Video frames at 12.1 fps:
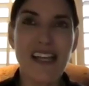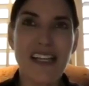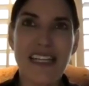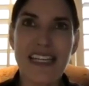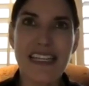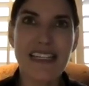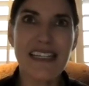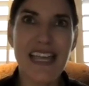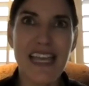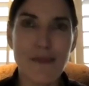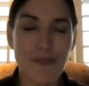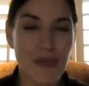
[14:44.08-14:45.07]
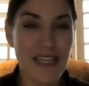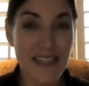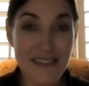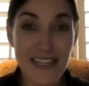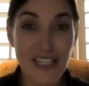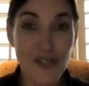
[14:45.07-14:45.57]
ended up, because
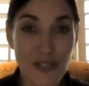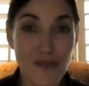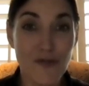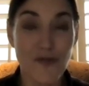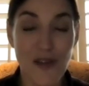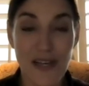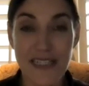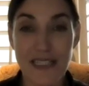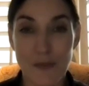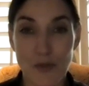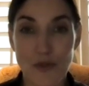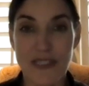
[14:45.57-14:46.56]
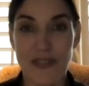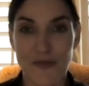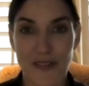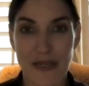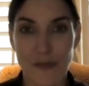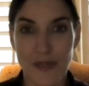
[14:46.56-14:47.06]
I couldn't find a
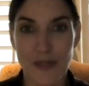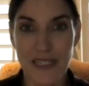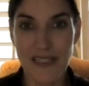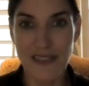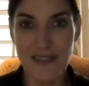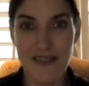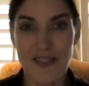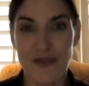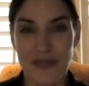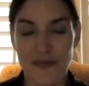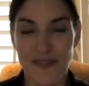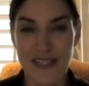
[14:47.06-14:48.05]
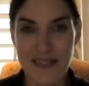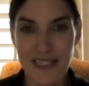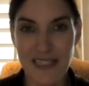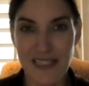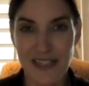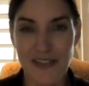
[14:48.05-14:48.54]
multifamily to invest
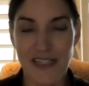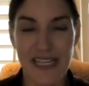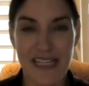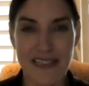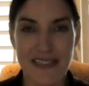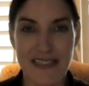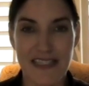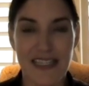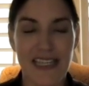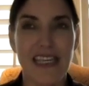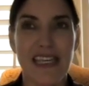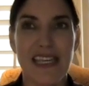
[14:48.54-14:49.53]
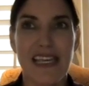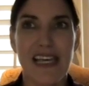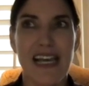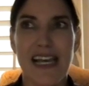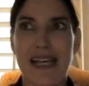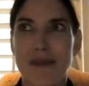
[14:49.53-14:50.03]
in here in Kansas City.
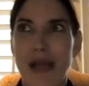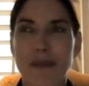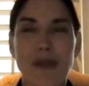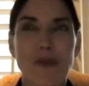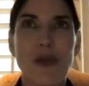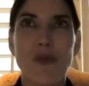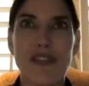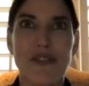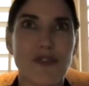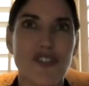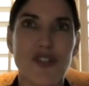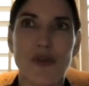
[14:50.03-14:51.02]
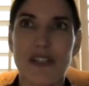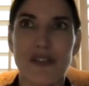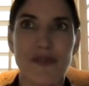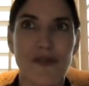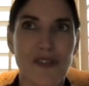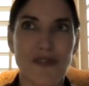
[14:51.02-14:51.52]
I mean, we went through
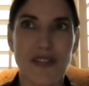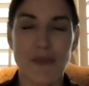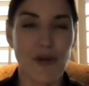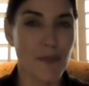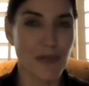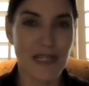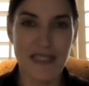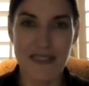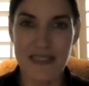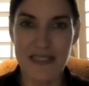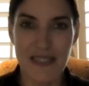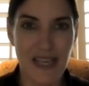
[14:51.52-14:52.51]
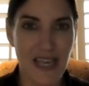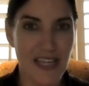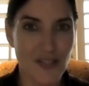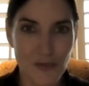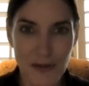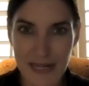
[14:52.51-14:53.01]
250 properties
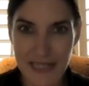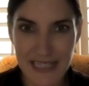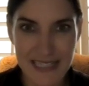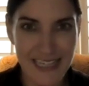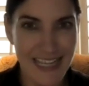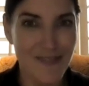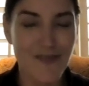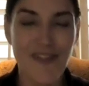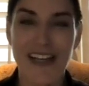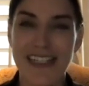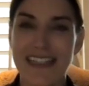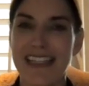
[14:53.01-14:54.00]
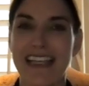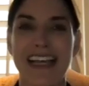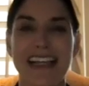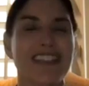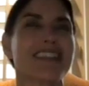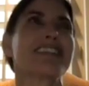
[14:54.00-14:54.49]
underwriting. And finally, I
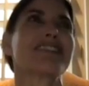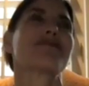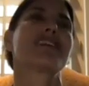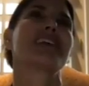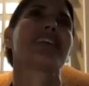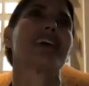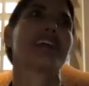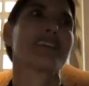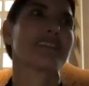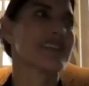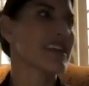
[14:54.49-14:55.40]
just realized